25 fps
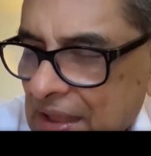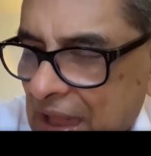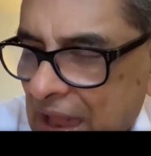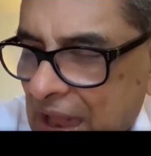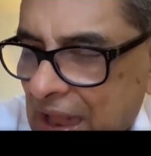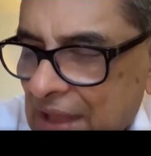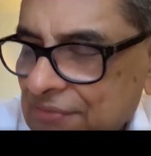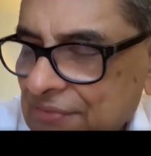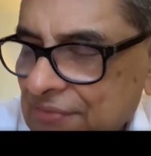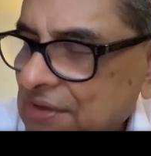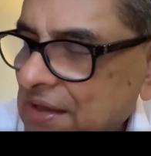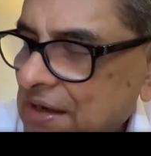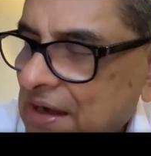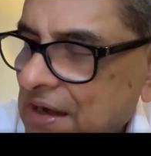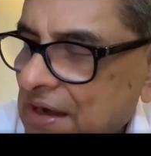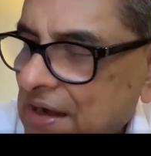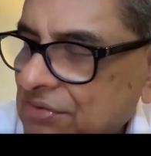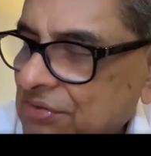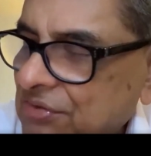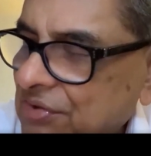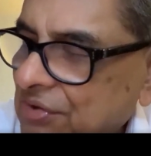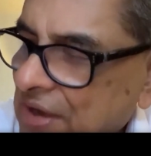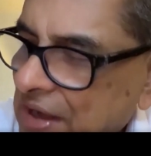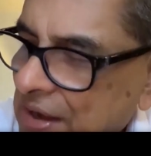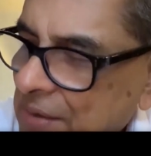And there are
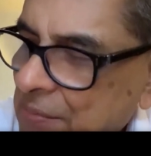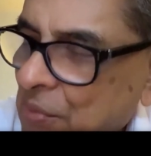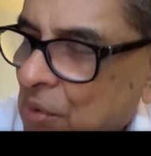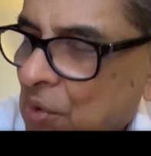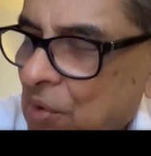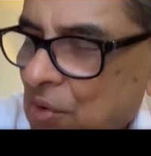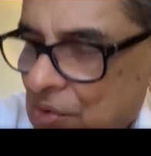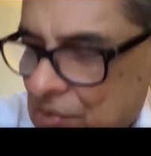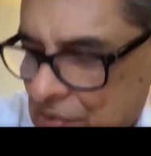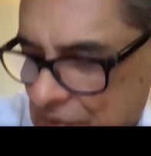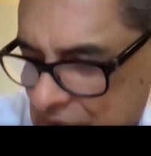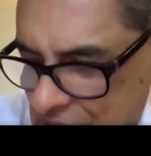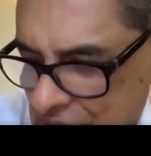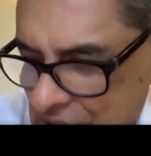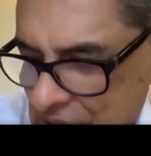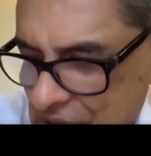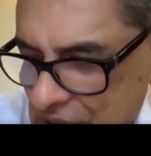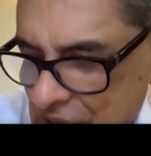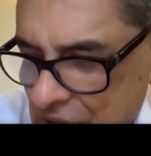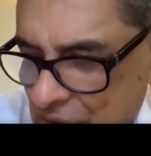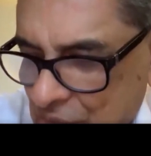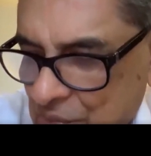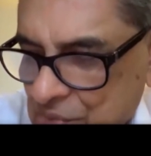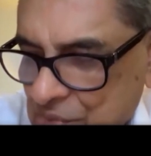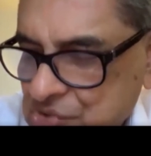3 more
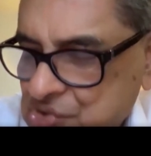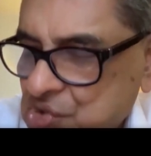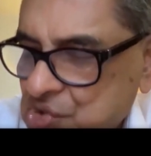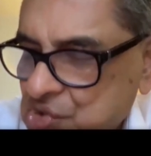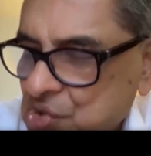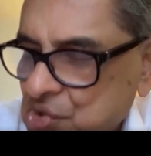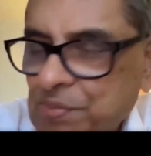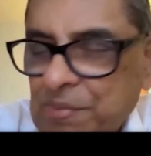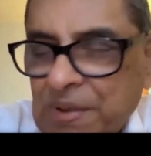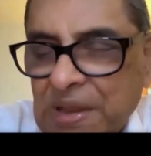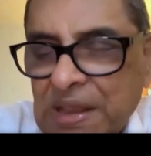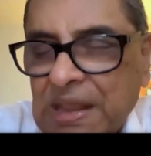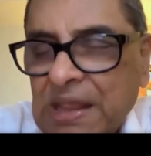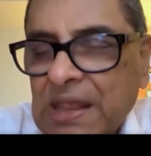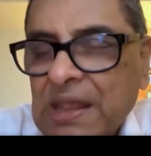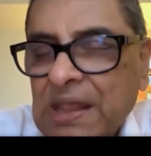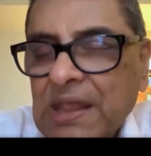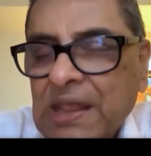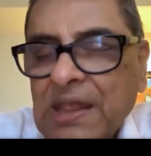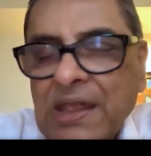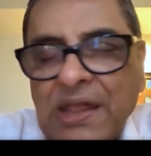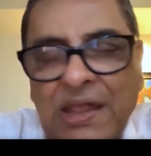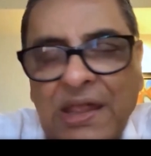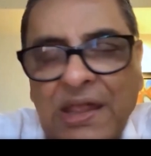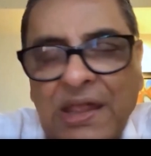which should be
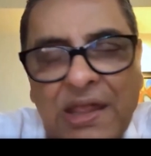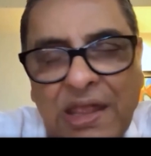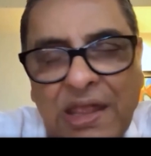in